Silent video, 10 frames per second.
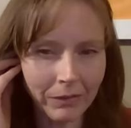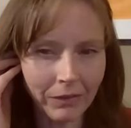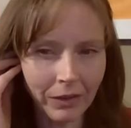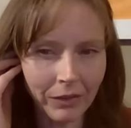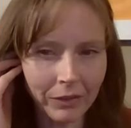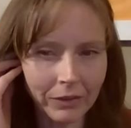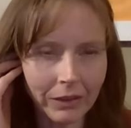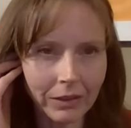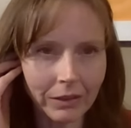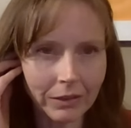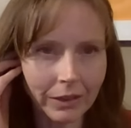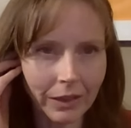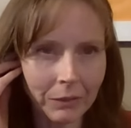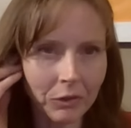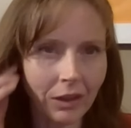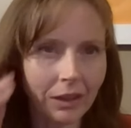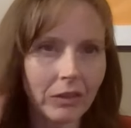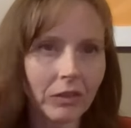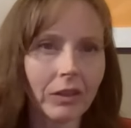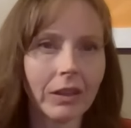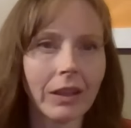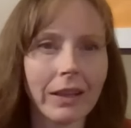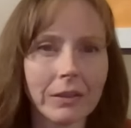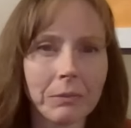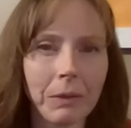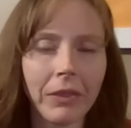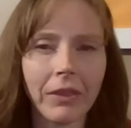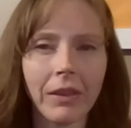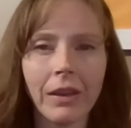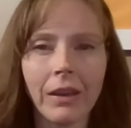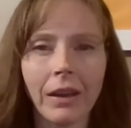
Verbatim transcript: I've gone through a legal name change in the last month,